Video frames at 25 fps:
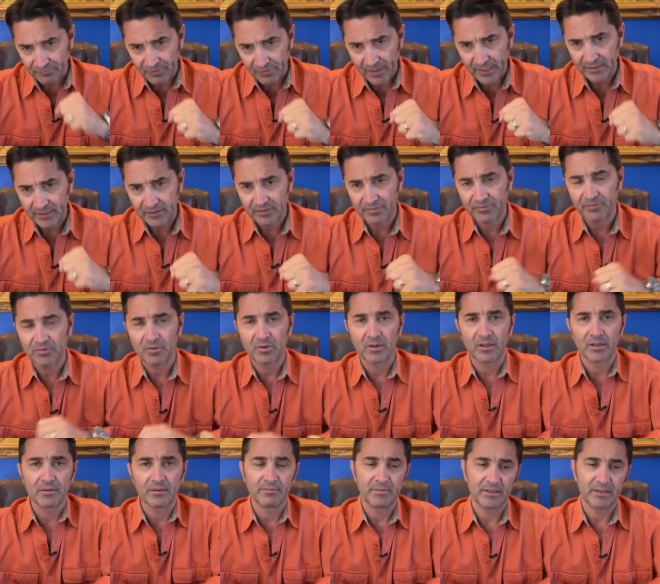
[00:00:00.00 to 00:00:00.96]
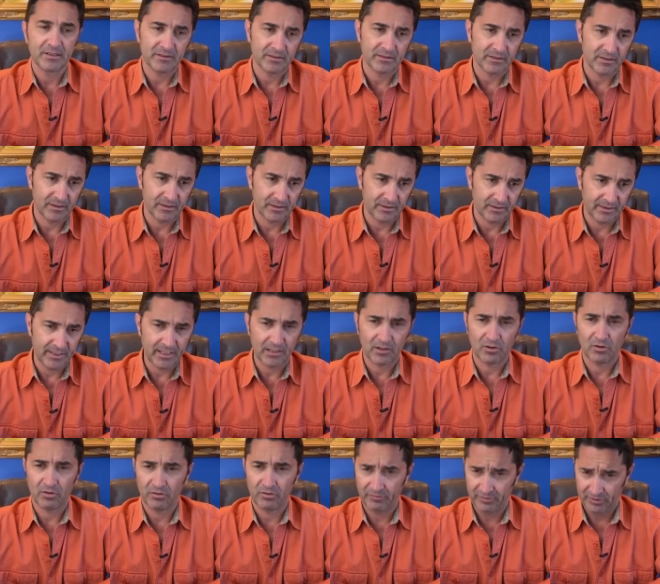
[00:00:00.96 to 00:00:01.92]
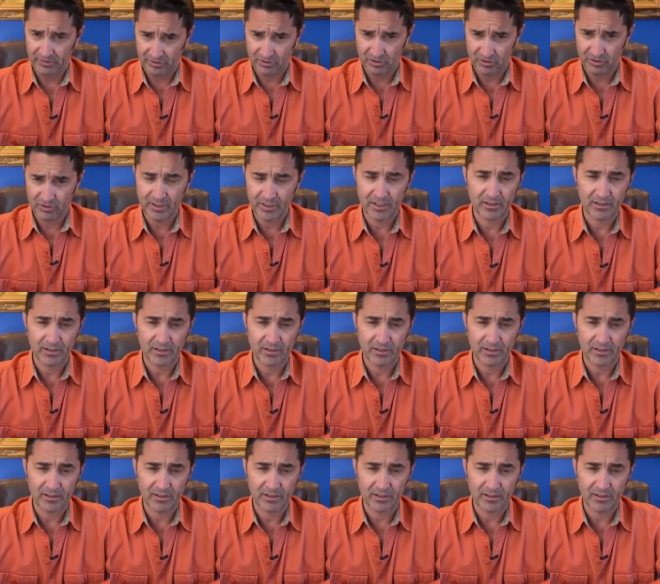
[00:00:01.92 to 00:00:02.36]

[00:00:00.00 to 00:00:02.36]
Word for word: fight for Mr. Gerkovic,